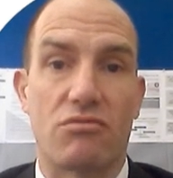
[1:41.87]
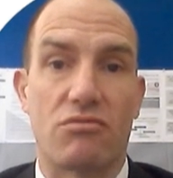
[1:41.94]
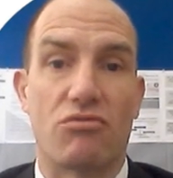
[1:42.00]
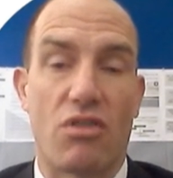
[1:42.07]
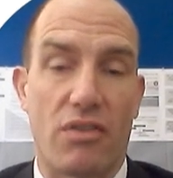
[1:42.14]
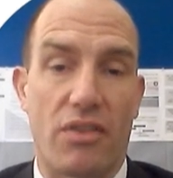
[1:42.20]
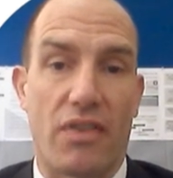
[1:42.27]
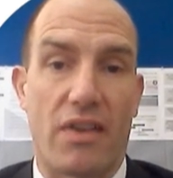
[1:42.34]

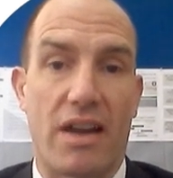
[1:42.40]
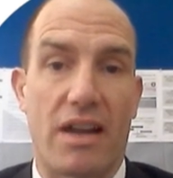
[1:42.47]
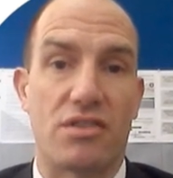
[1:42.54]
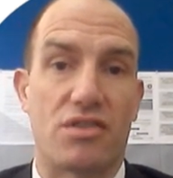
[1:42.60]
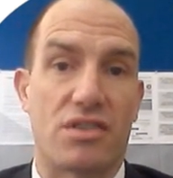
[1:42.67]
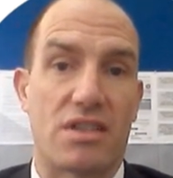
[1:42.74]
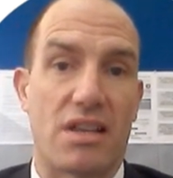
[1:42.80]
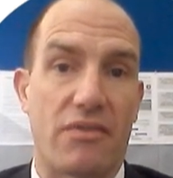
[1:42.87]
rather
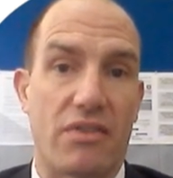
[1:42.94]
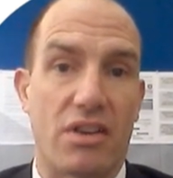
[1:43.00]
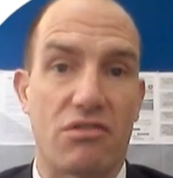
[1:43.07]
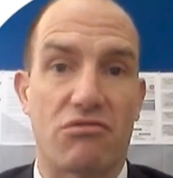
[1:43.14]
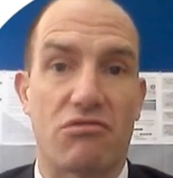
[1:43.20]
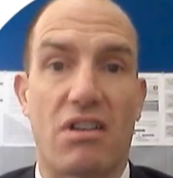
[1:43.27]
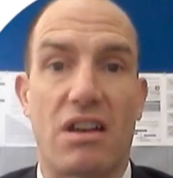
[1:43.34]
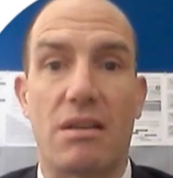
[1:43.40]
than just having
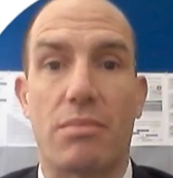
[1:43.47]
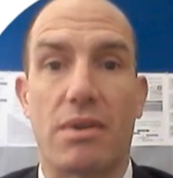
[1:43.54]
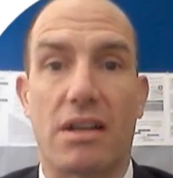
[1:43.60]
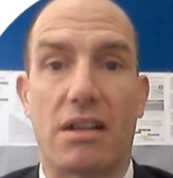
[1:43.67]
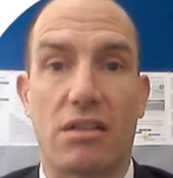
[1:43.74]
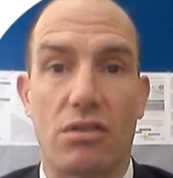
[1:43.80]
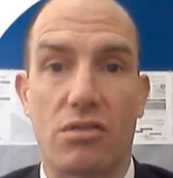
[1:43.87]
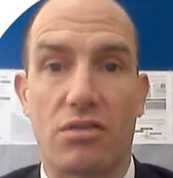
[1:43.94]
great
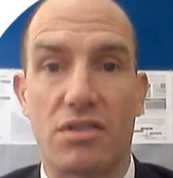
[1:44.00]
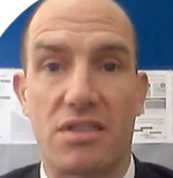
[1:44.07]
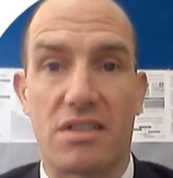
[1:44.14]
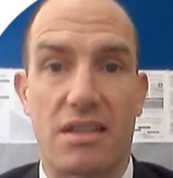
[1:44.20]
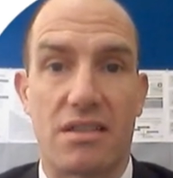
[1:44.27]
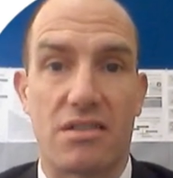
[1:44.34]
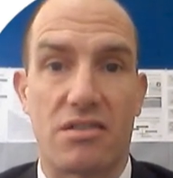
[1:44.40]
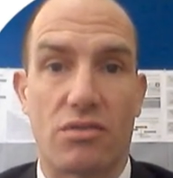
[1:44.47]
big long
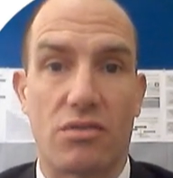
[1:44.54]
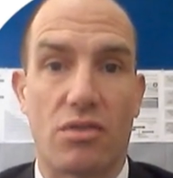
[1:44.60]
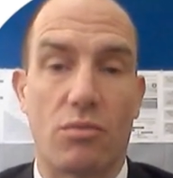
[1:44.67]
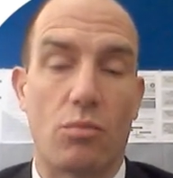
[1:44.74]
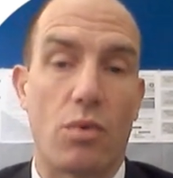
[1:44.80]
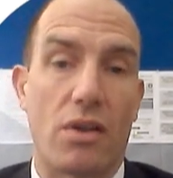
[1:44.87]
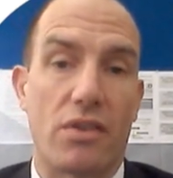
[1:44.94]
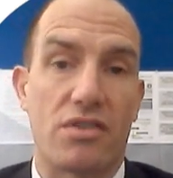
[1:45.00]
stints on
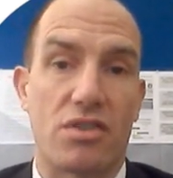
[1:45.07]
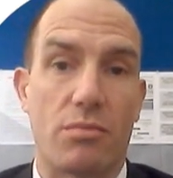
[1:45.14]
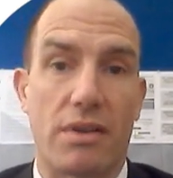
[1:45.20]
one